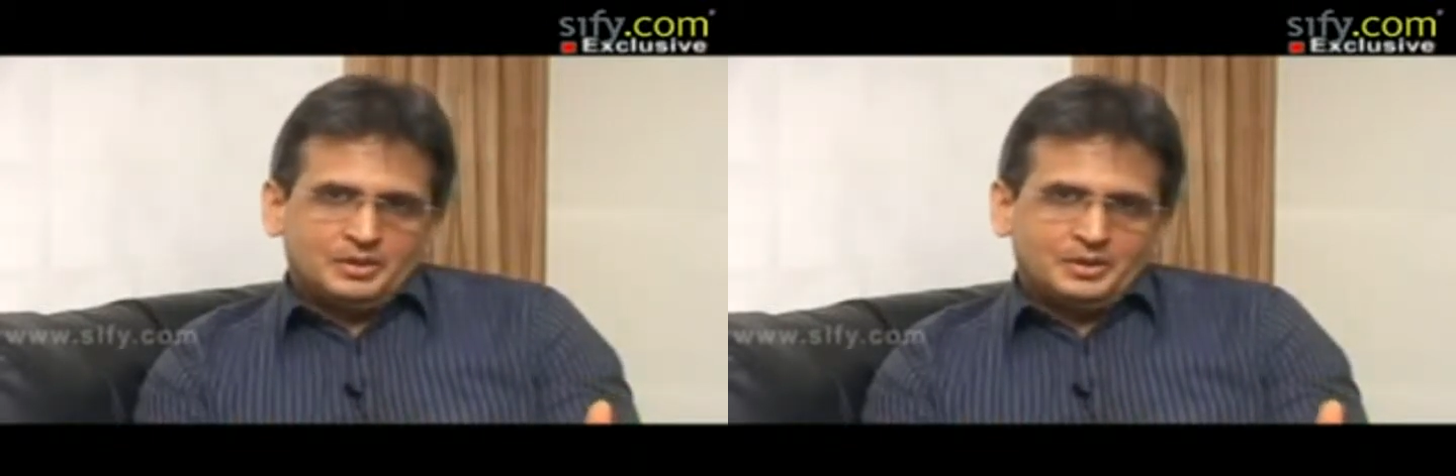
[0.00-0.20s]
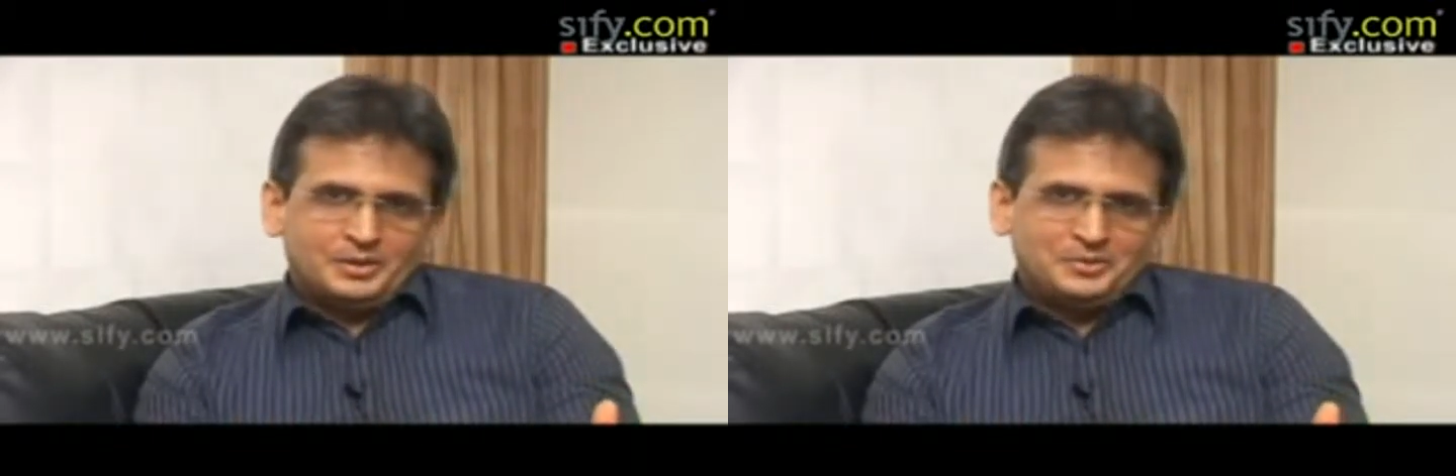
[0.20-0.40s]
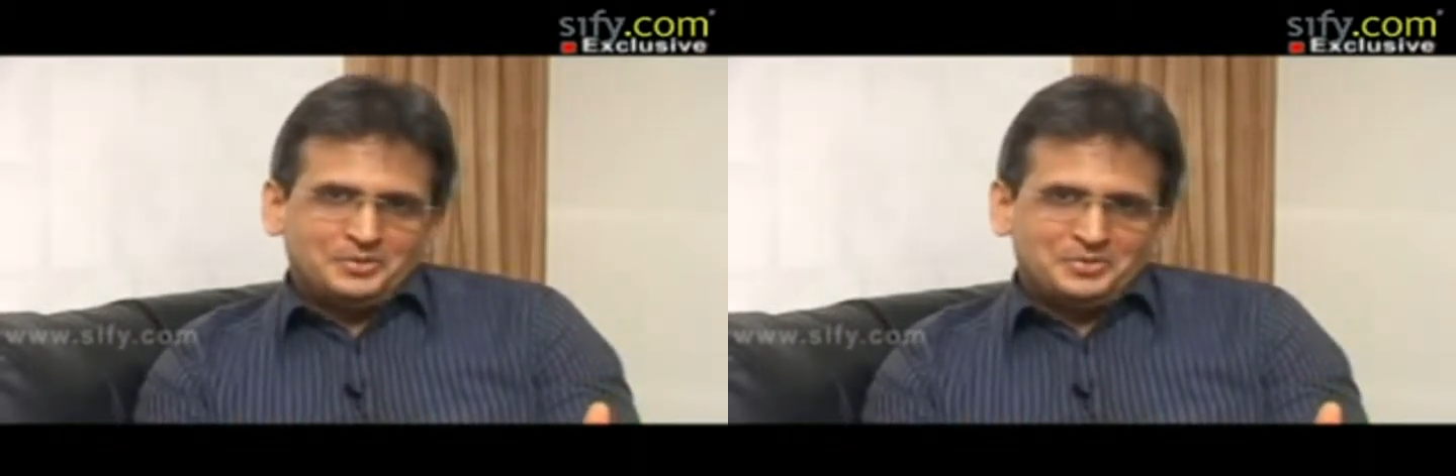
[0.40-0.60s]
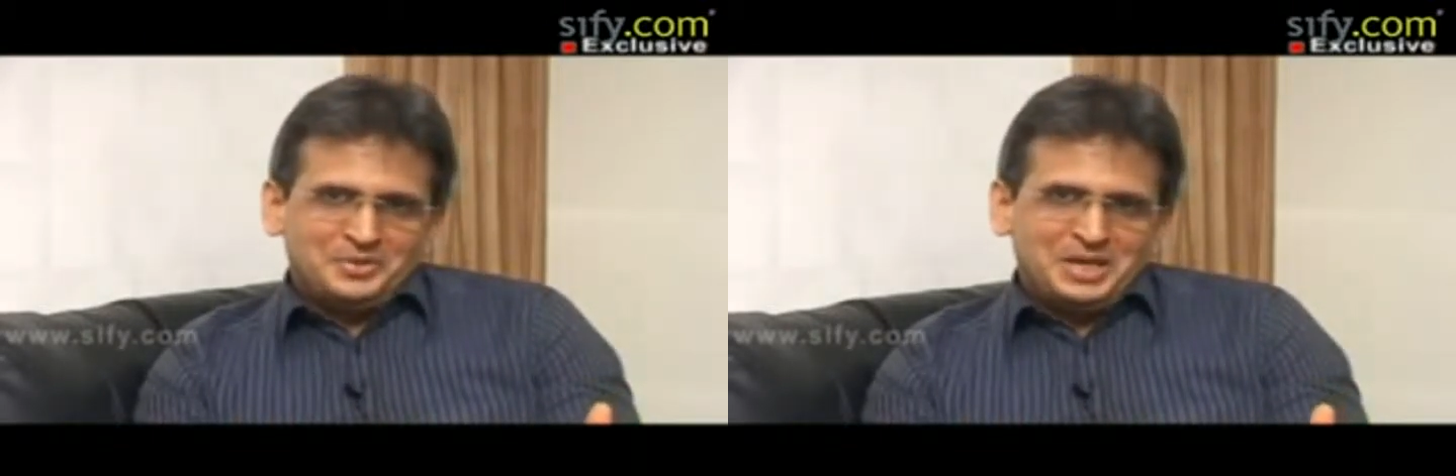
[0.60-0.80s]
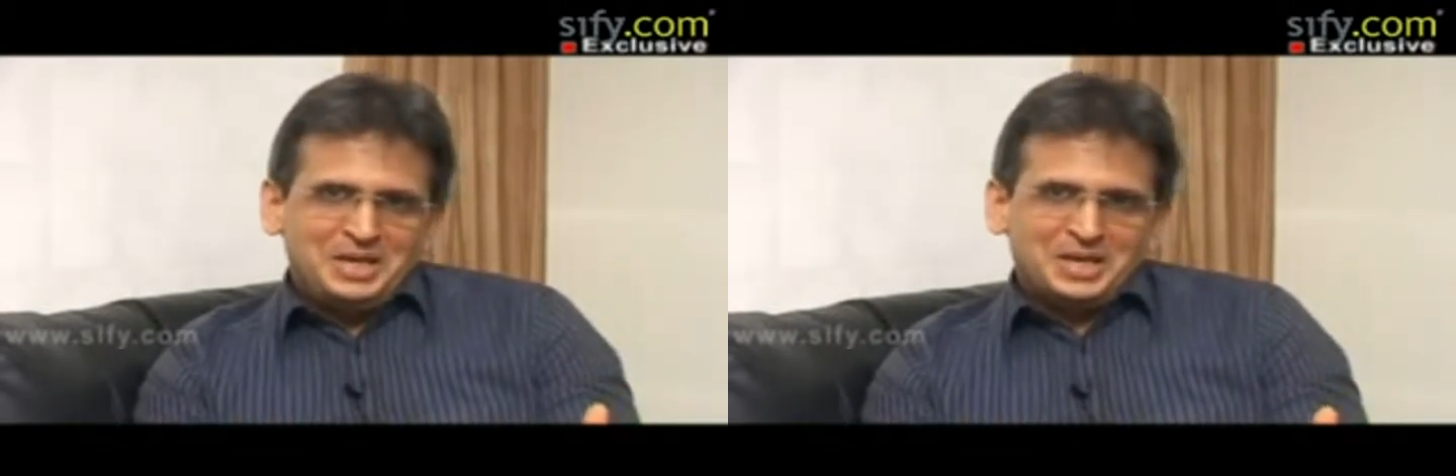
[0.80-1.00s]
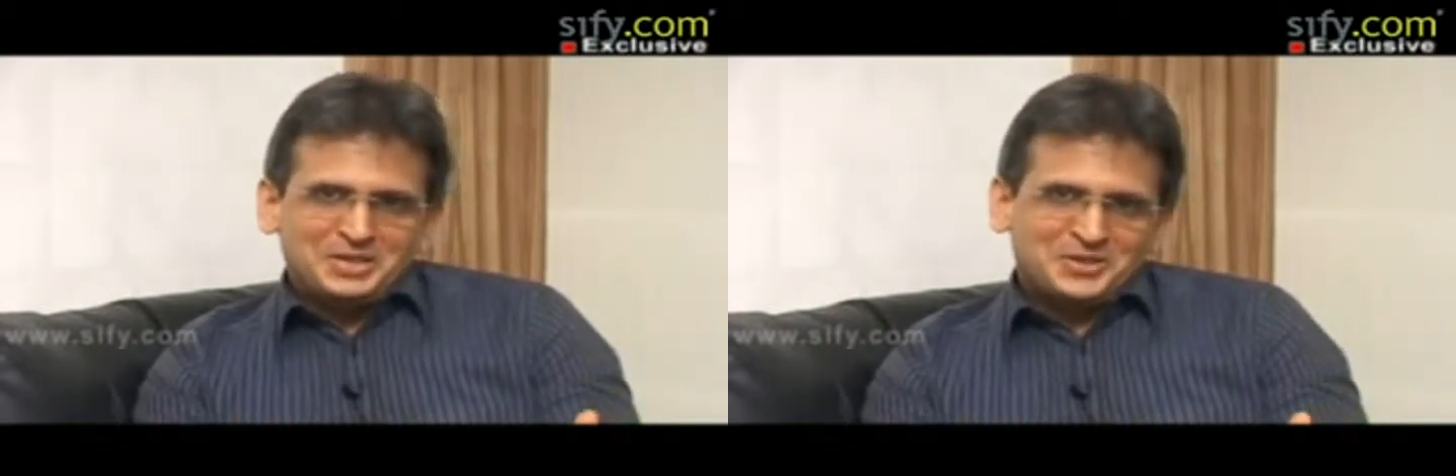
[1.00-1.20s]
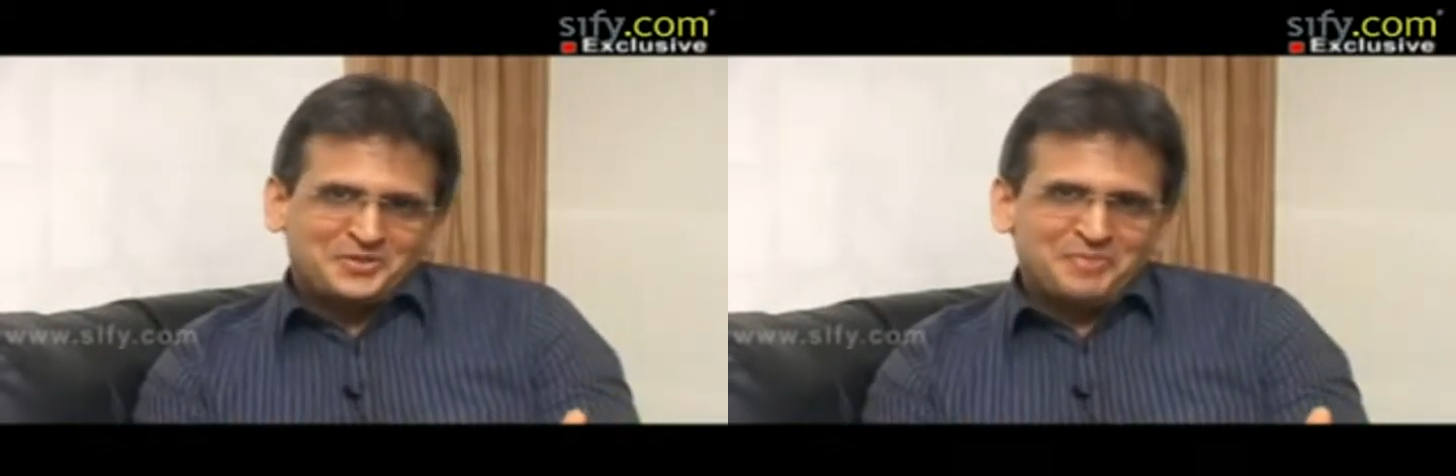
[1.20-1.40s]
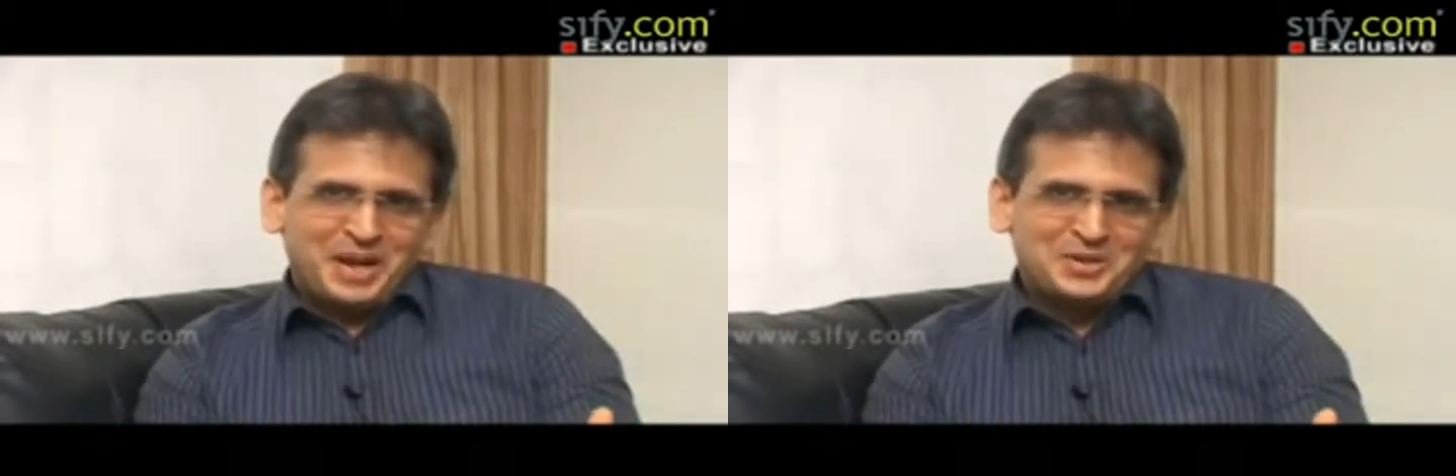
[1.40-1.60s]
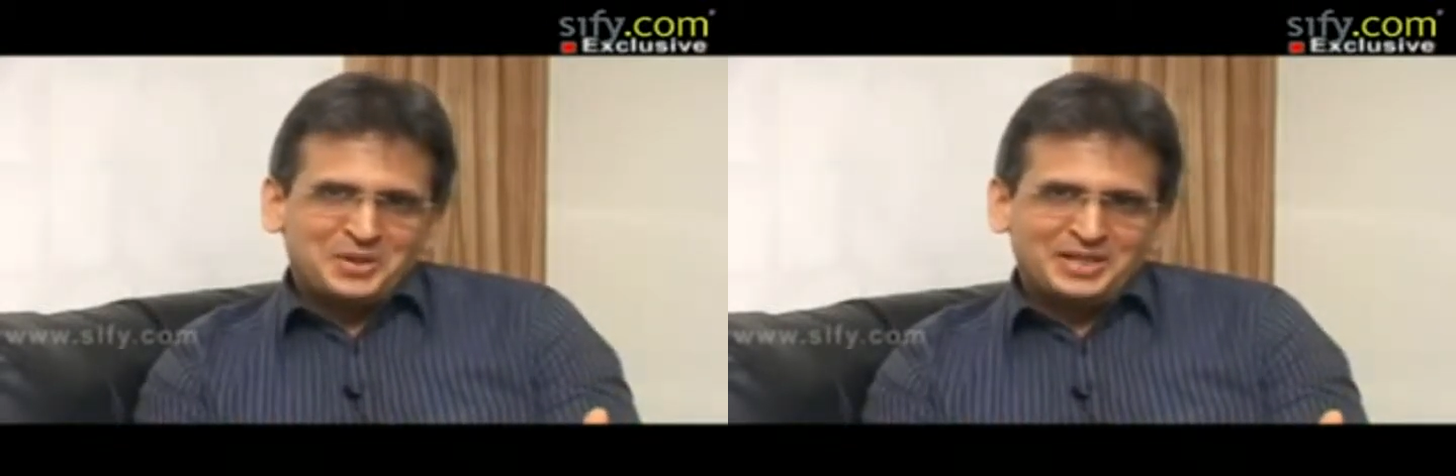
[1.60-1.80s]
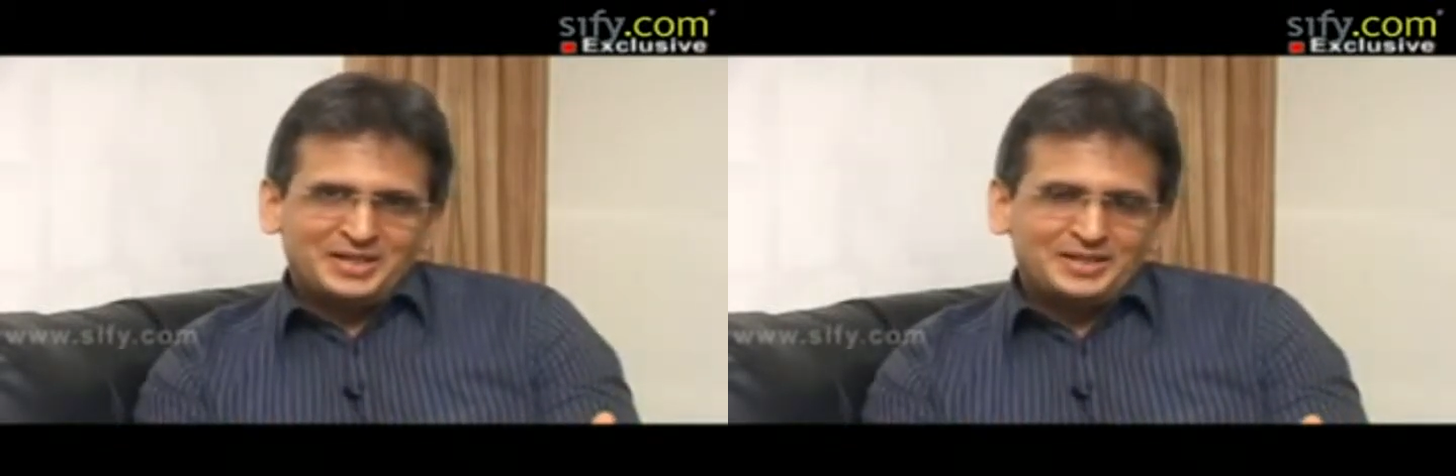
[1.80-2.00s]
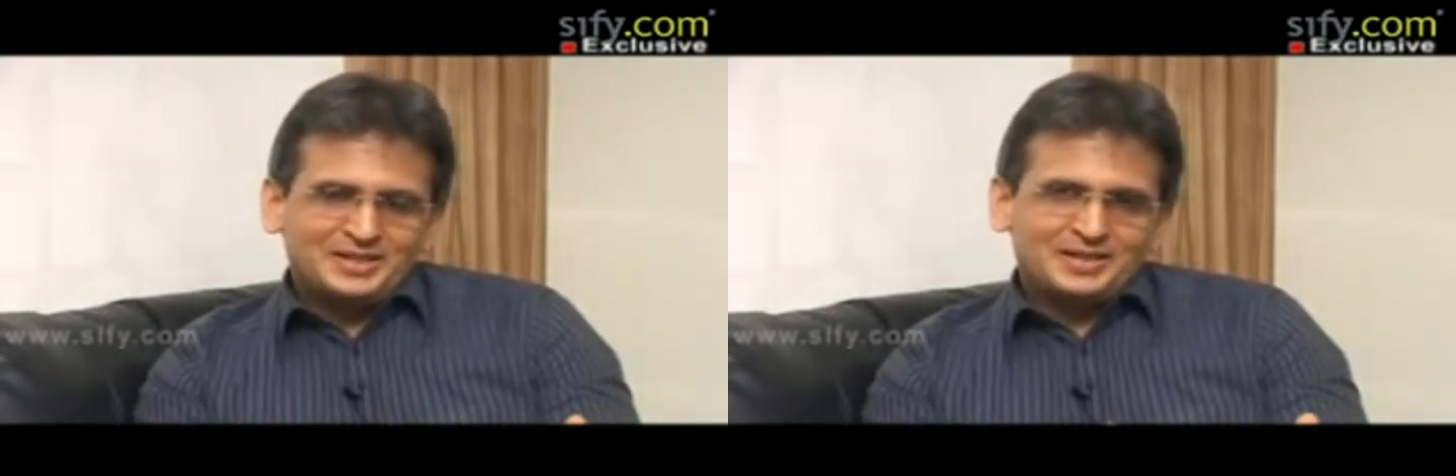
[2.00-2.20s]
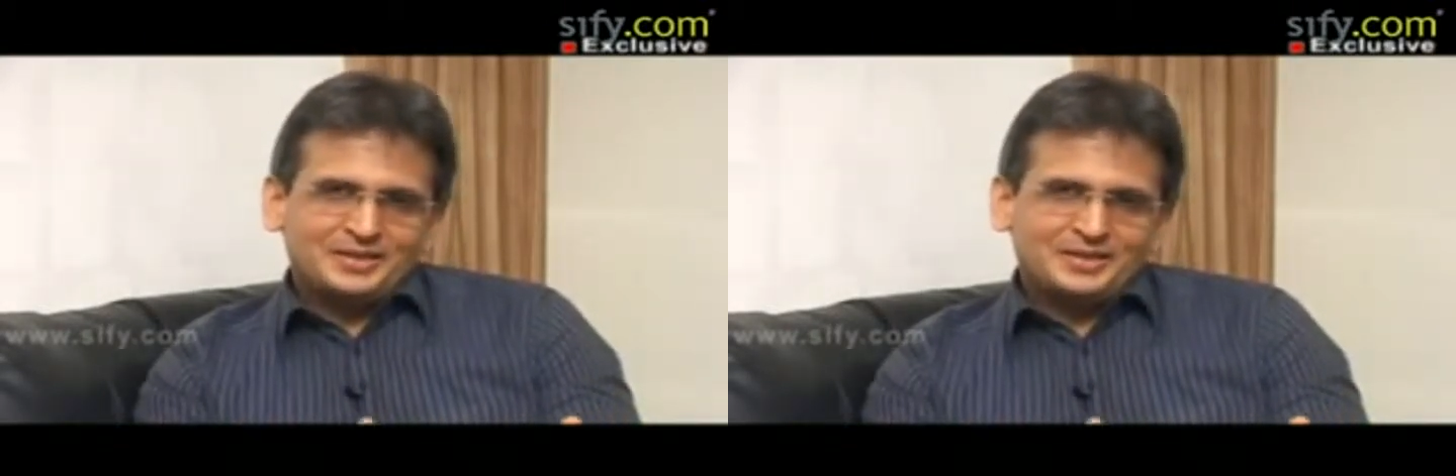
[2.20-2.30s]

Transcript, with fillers: uh, eras of bygone years,